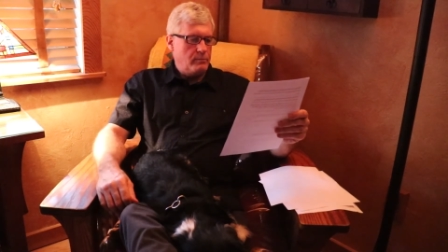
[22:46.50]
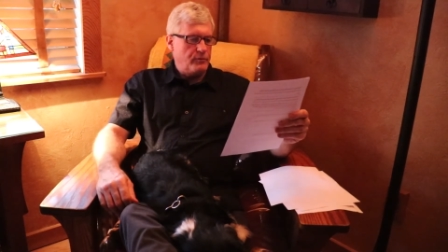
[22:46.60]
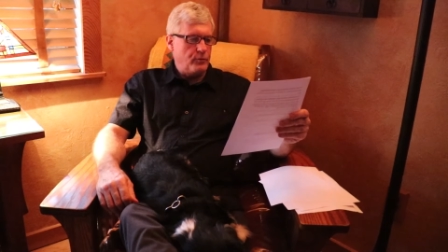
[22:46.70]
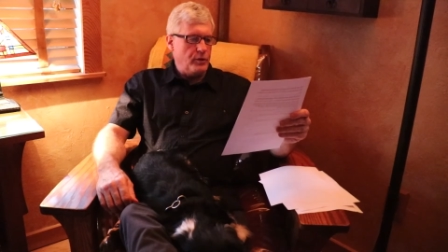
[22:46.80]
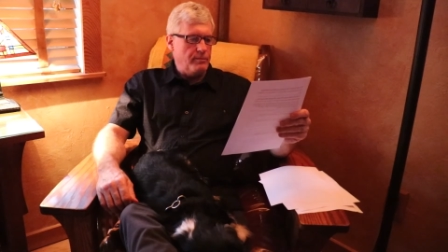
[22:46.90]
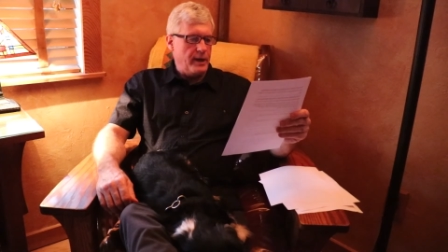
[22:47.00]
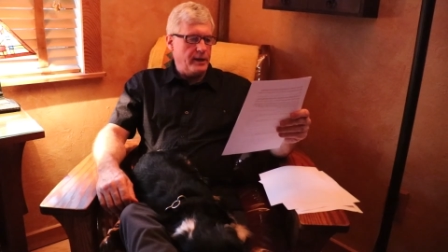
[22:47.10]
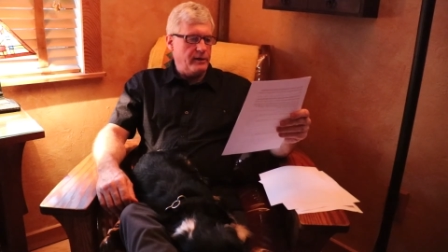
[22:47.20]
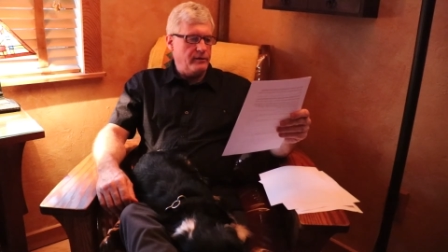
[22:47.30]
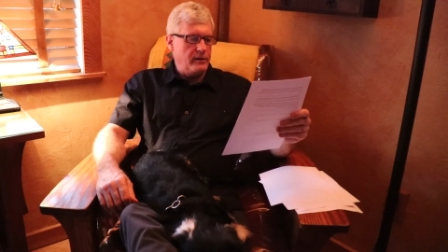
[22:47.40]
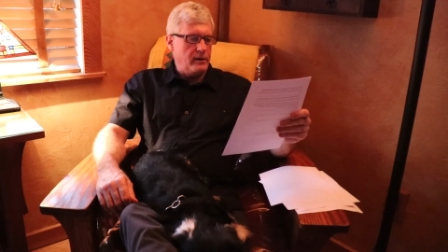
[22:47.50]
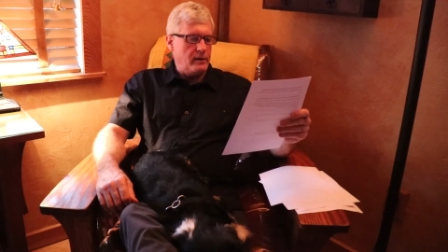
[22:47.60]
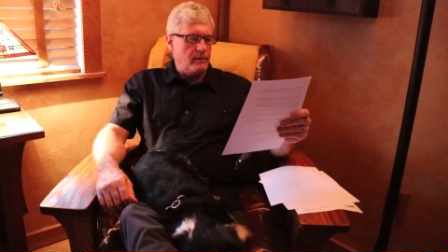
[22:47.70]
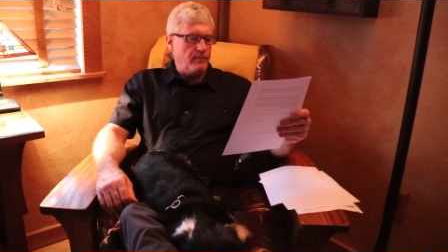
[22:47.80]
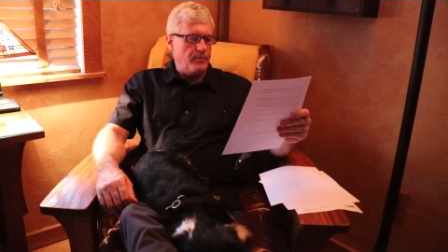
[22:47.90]
But for the many
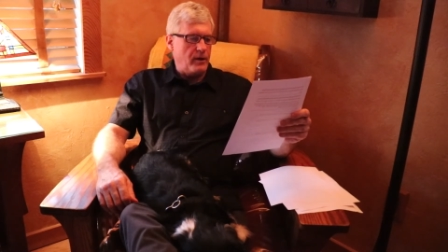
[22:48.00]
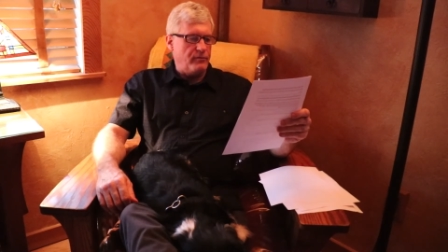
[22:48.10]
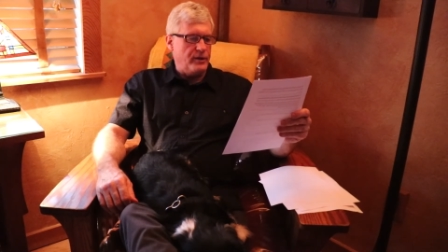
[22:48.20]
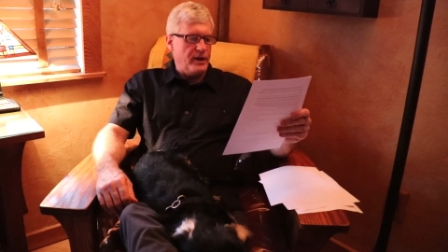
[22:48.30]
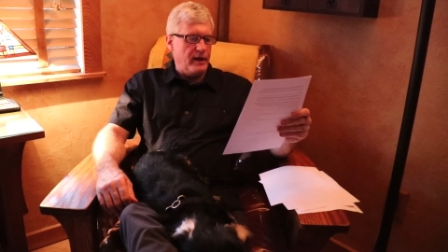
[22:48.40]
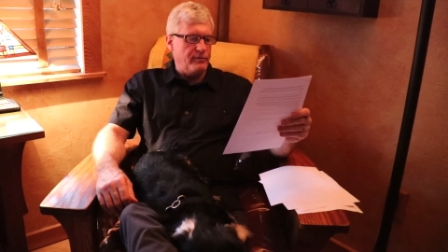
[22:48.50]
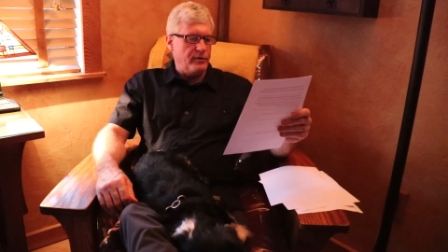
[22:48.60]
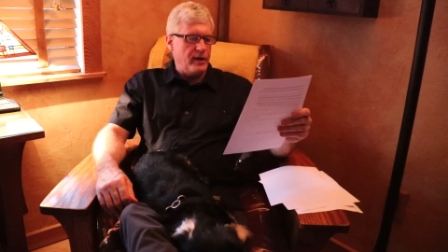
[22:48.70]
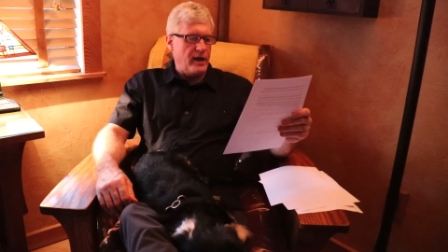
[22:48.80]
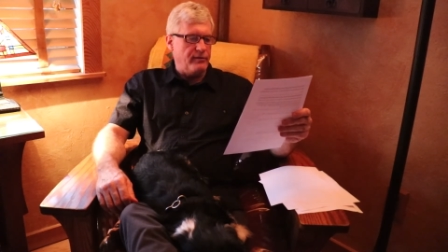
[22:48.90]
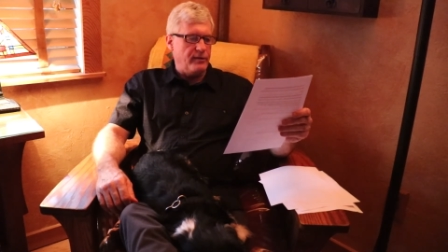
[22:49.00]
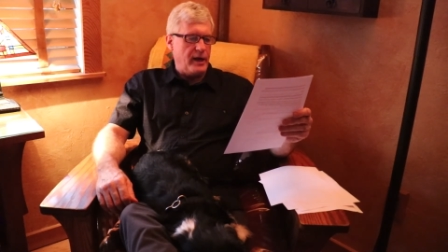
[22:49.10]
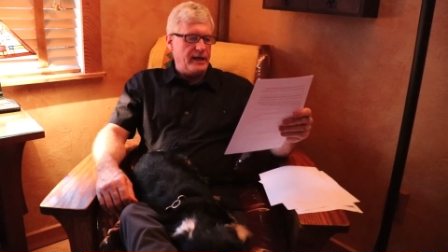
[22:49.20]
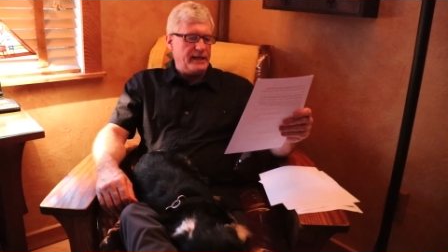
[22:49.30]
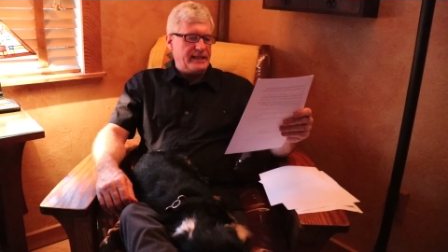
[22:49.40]
of the never ever
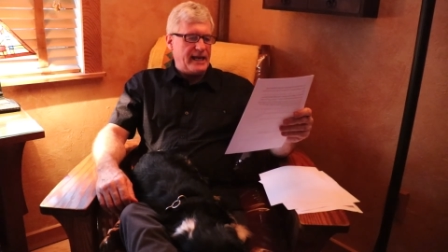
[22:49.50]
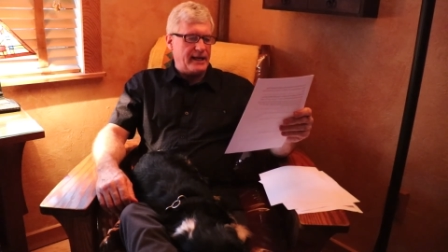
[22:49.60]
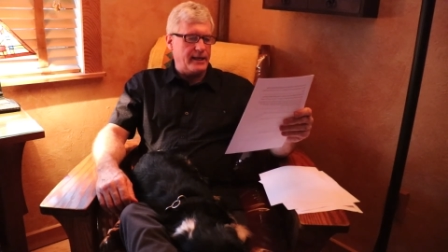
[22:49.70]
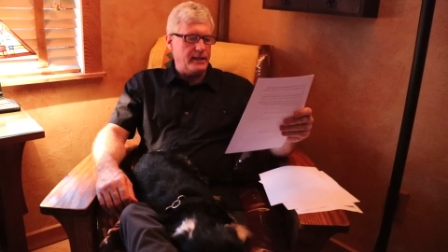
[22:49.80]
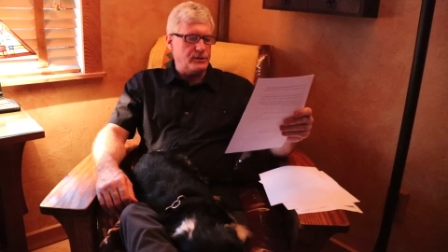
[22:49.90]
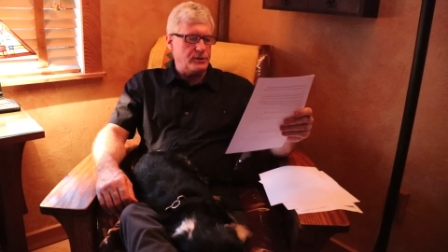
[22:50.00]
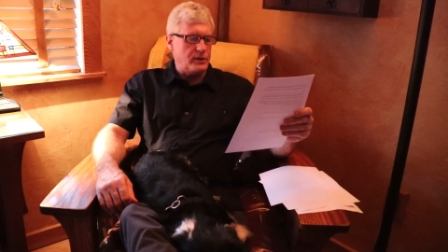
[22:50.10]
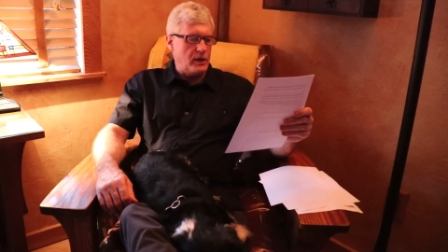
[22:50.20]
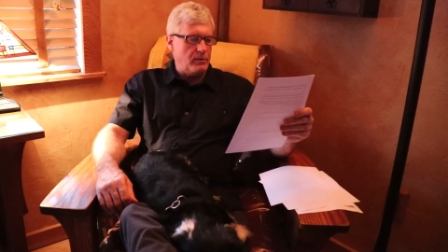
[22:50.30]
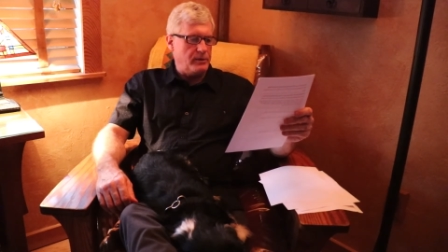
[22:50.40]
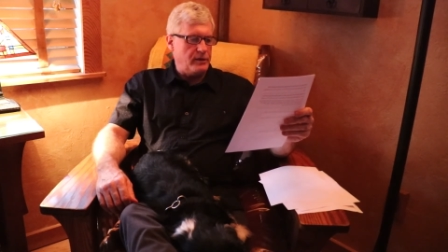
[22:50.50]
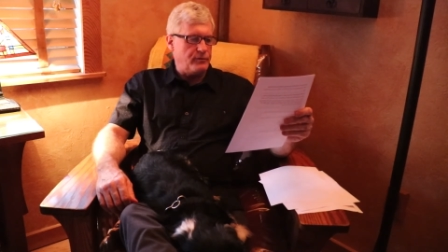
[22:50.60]
ending decades to come,